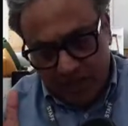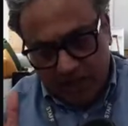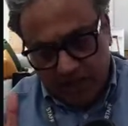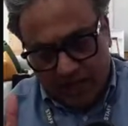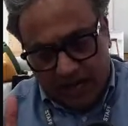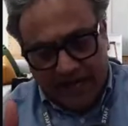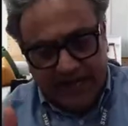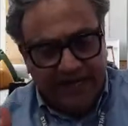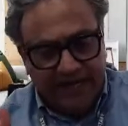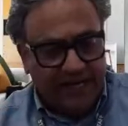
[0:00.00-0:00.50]

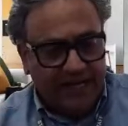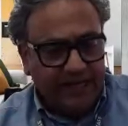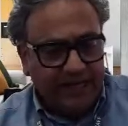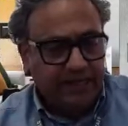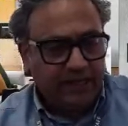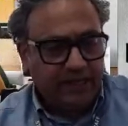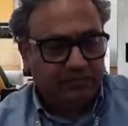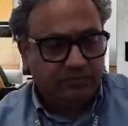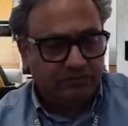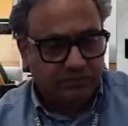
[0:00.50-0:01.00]
Ideally,
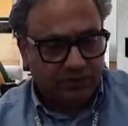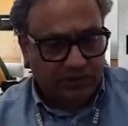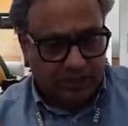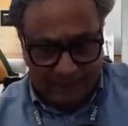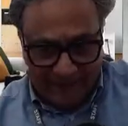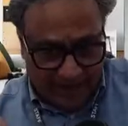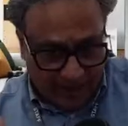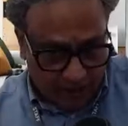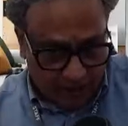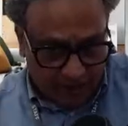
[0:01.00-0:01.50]

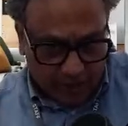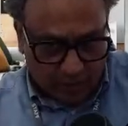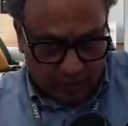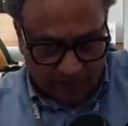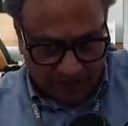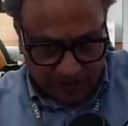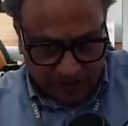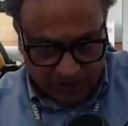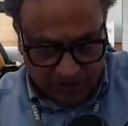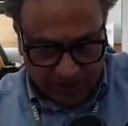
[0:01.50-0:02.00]
depending on your
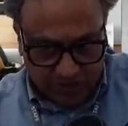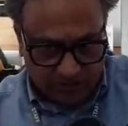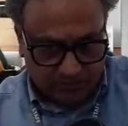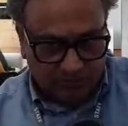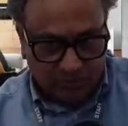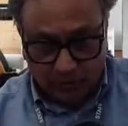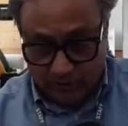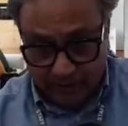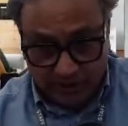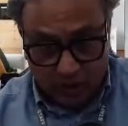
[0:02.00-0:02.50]
budget,
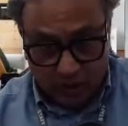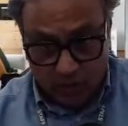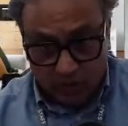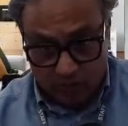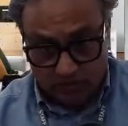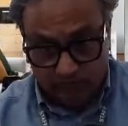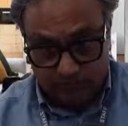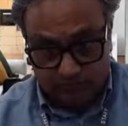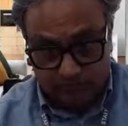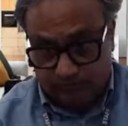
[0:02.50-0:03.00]
you can go
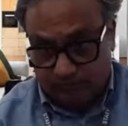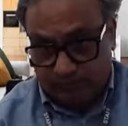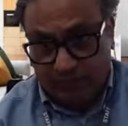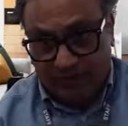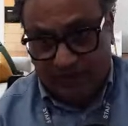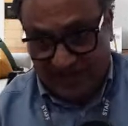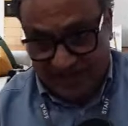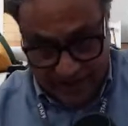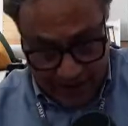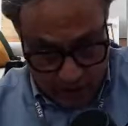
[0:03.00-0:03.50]
with
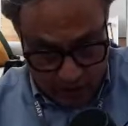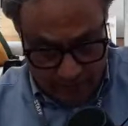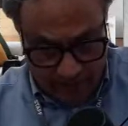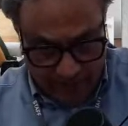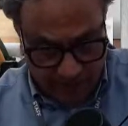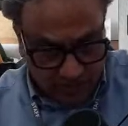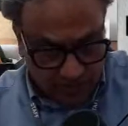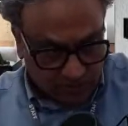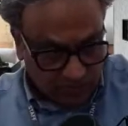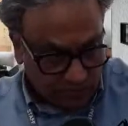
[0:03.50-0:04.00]
10
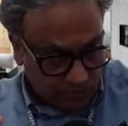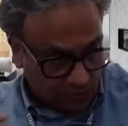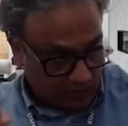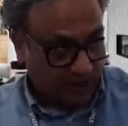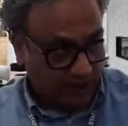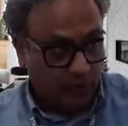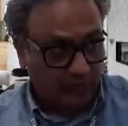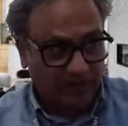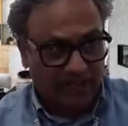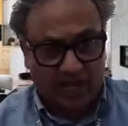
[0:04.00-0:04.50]
domains, you can
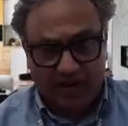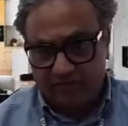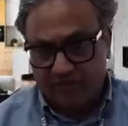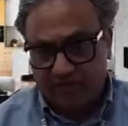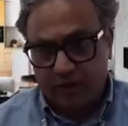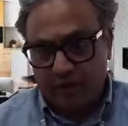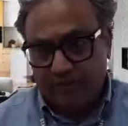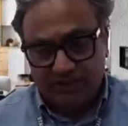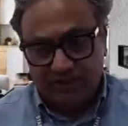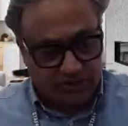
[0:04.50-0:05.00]
go with 100
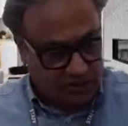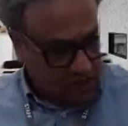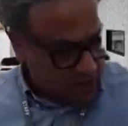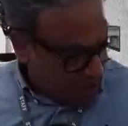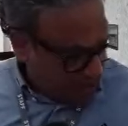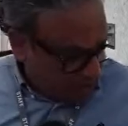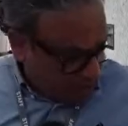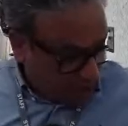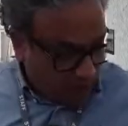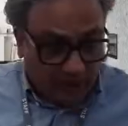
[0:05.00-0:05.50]
domains,
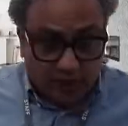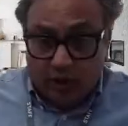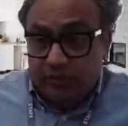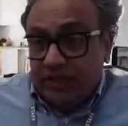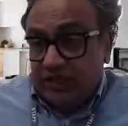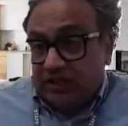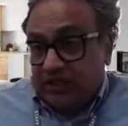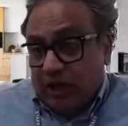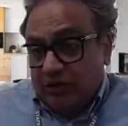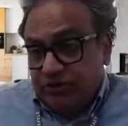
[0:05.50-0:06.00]
you can go with
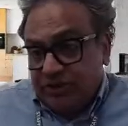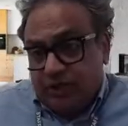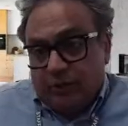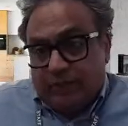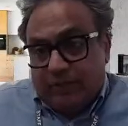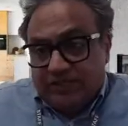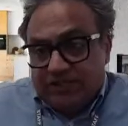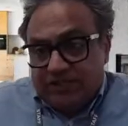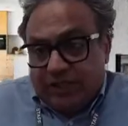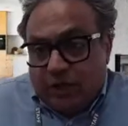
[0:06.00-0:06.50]
1,000
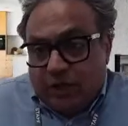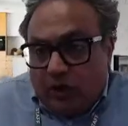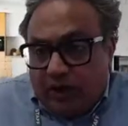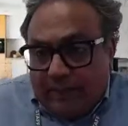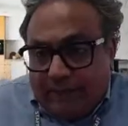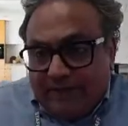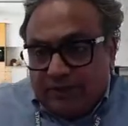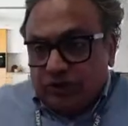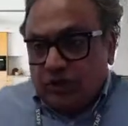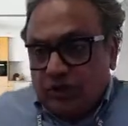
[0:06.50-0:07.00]
domains. It all
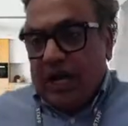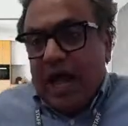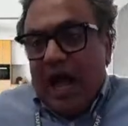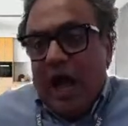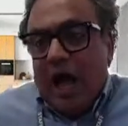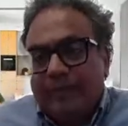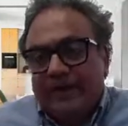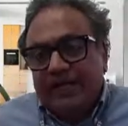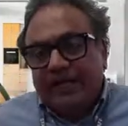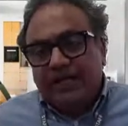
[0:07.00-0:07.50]
depends on how
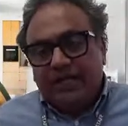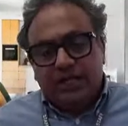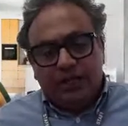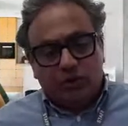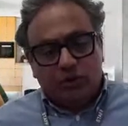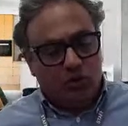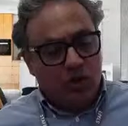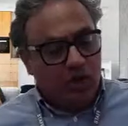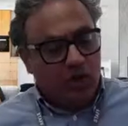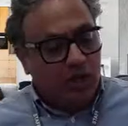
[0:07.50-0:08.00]
many
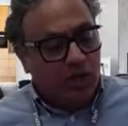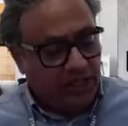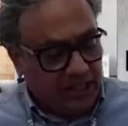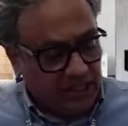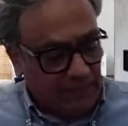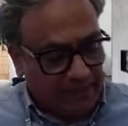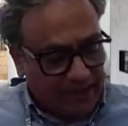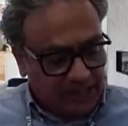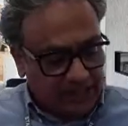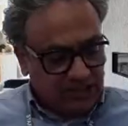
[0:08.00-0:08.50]
new
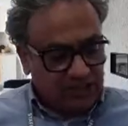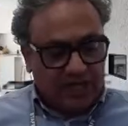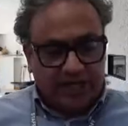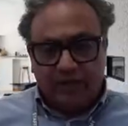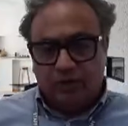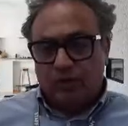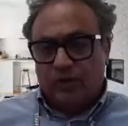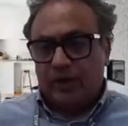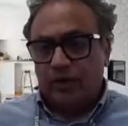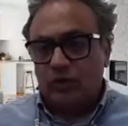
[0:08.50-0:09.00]
emails are you
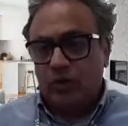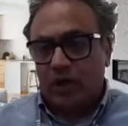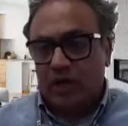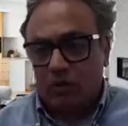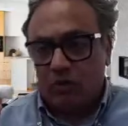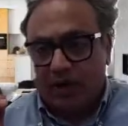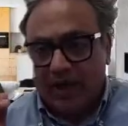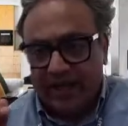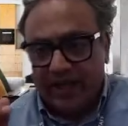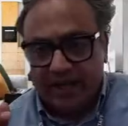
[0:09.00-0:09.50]
looking to
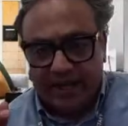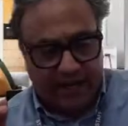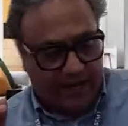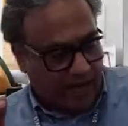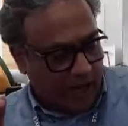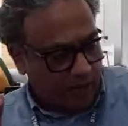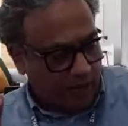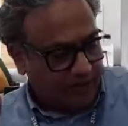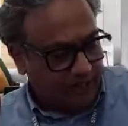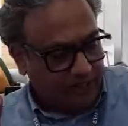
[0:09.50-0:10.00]
acquire and how
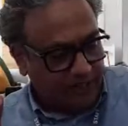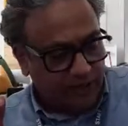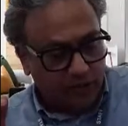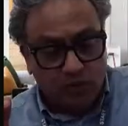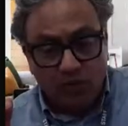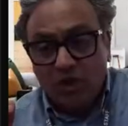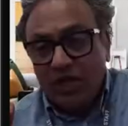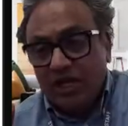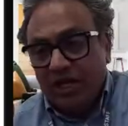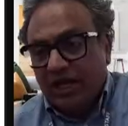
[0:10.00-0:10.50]
many new
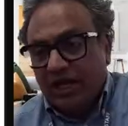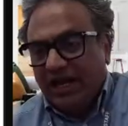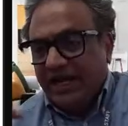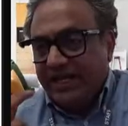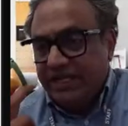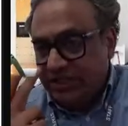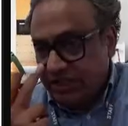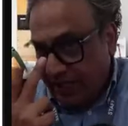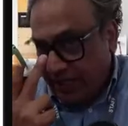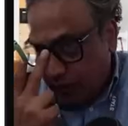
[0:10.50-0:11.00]

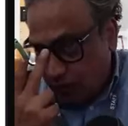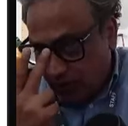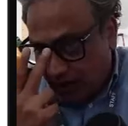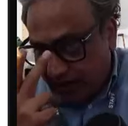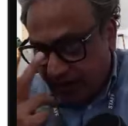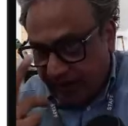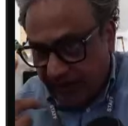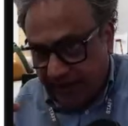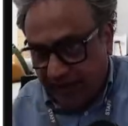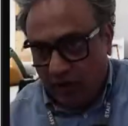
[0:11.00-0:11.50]
leads are you
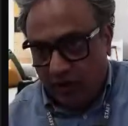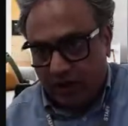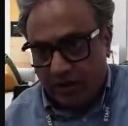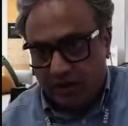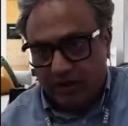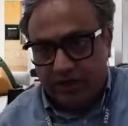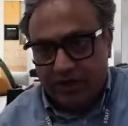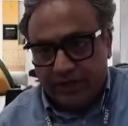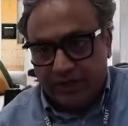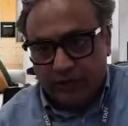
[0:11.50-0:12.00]
targeting on a
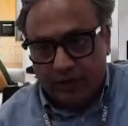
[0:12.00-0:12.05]
day-to-day